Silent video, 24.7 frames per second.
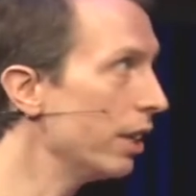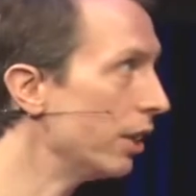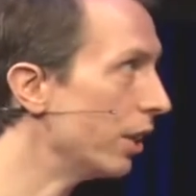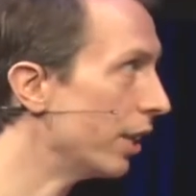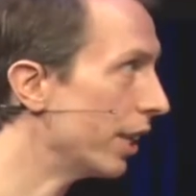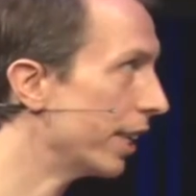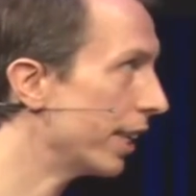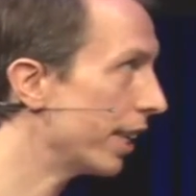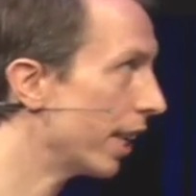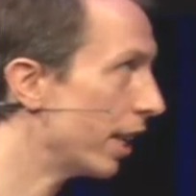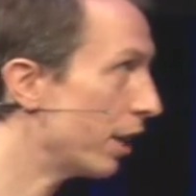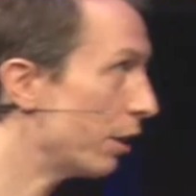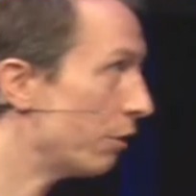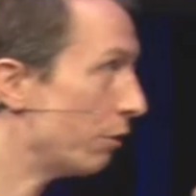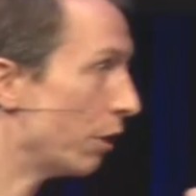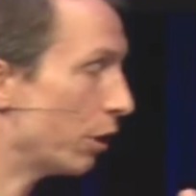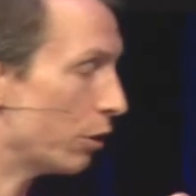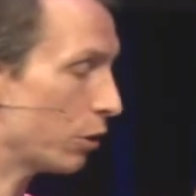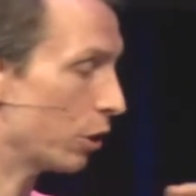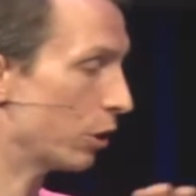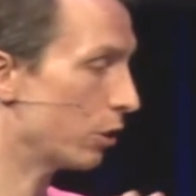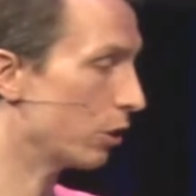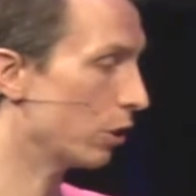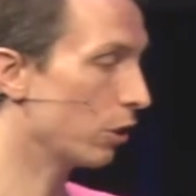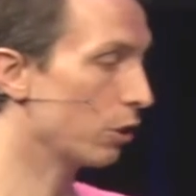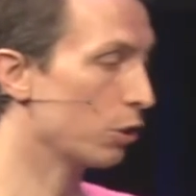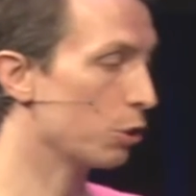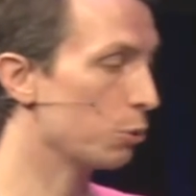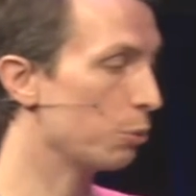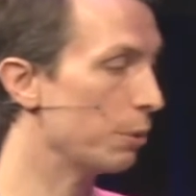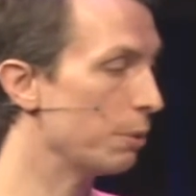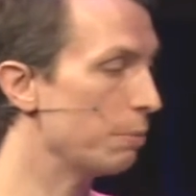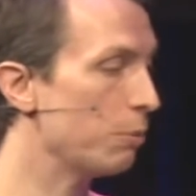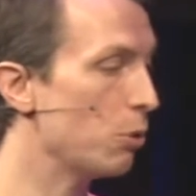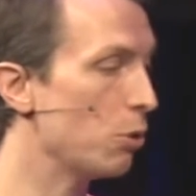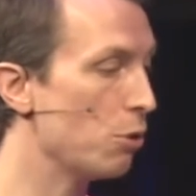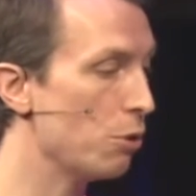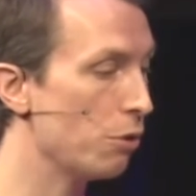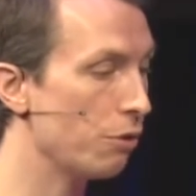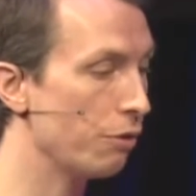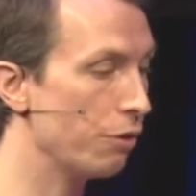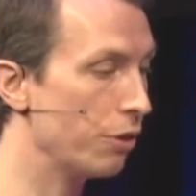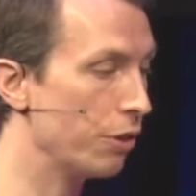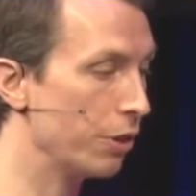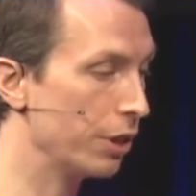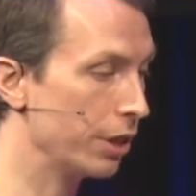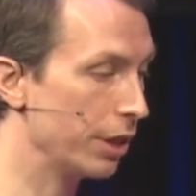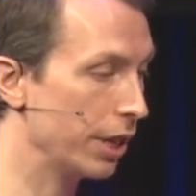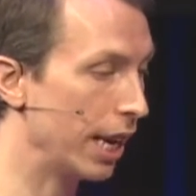you can kind of, as long as we move
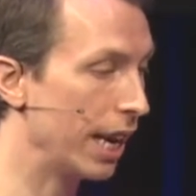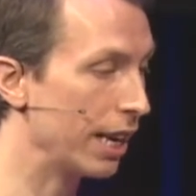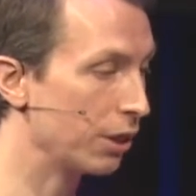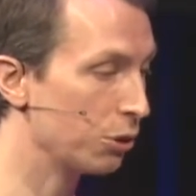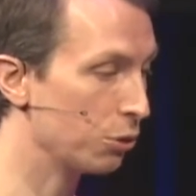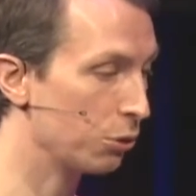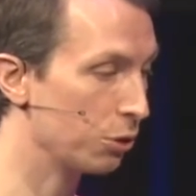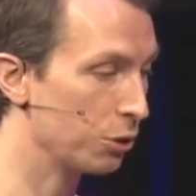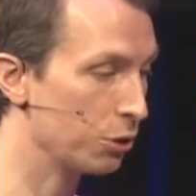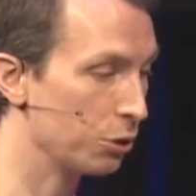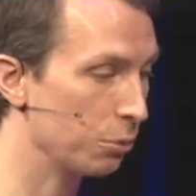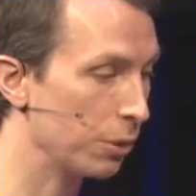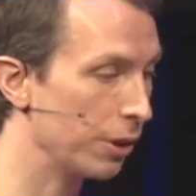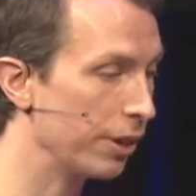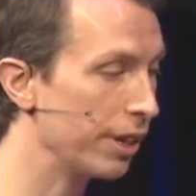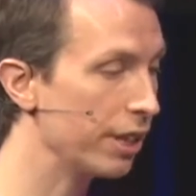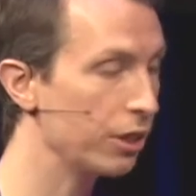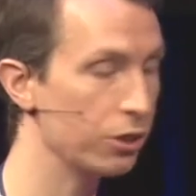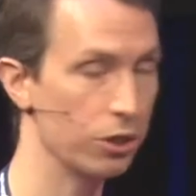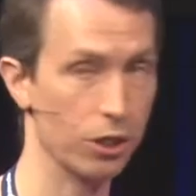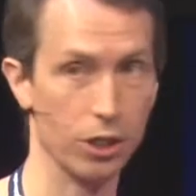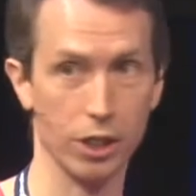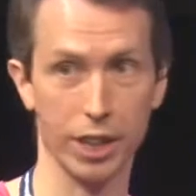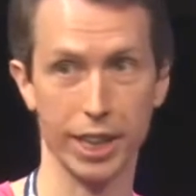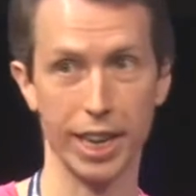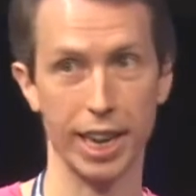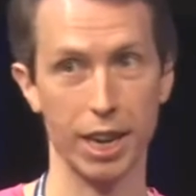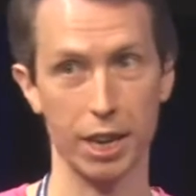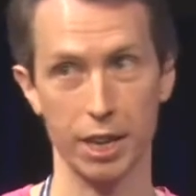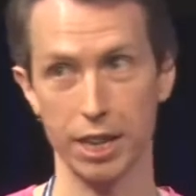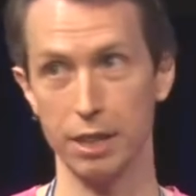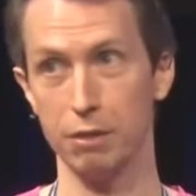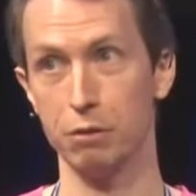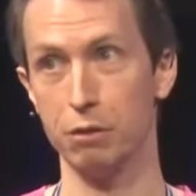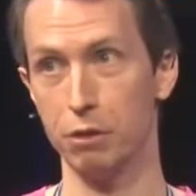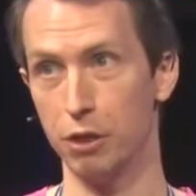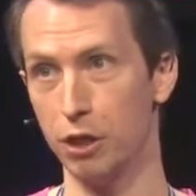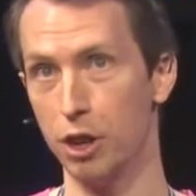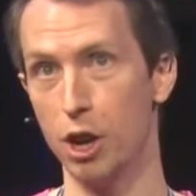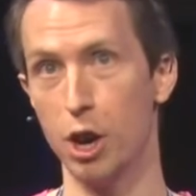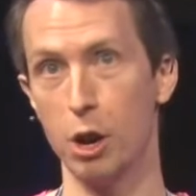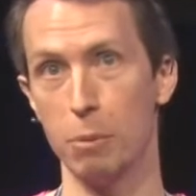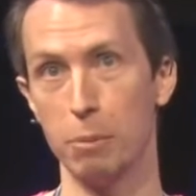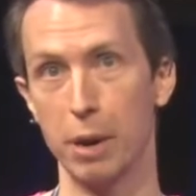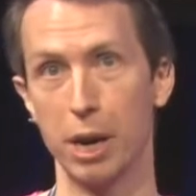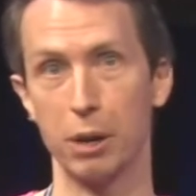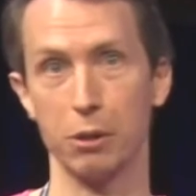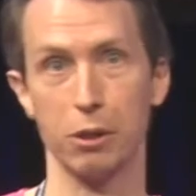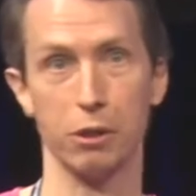the asteroid somewhere else, you've got to get an infinite
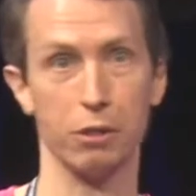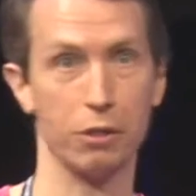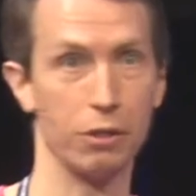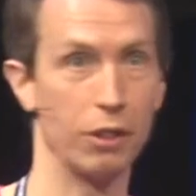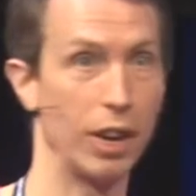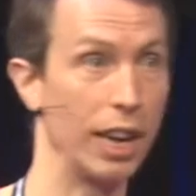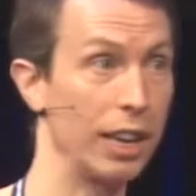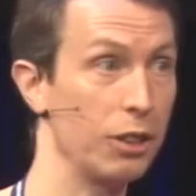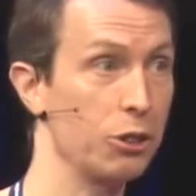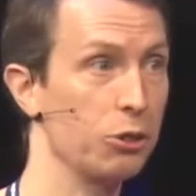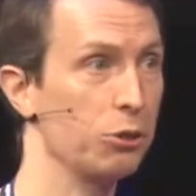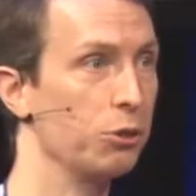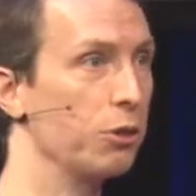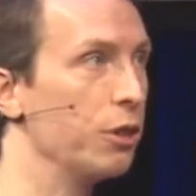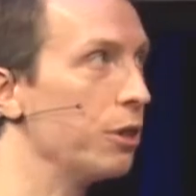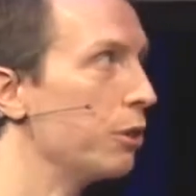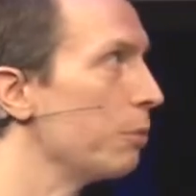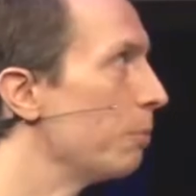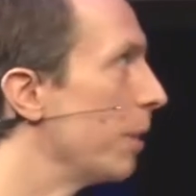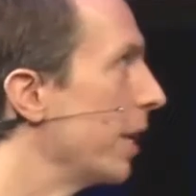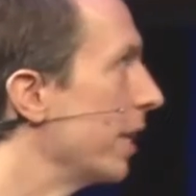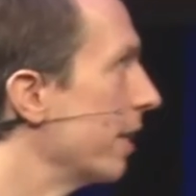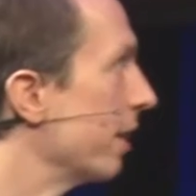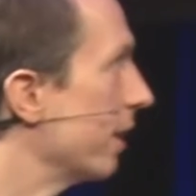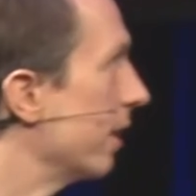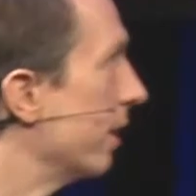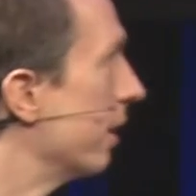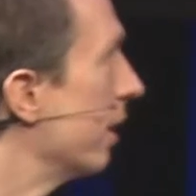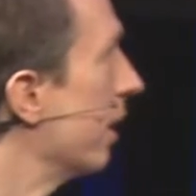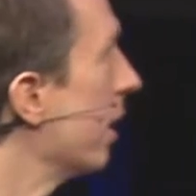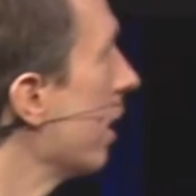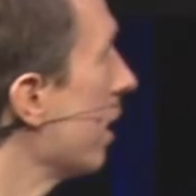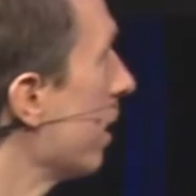amount of asteroids, basically.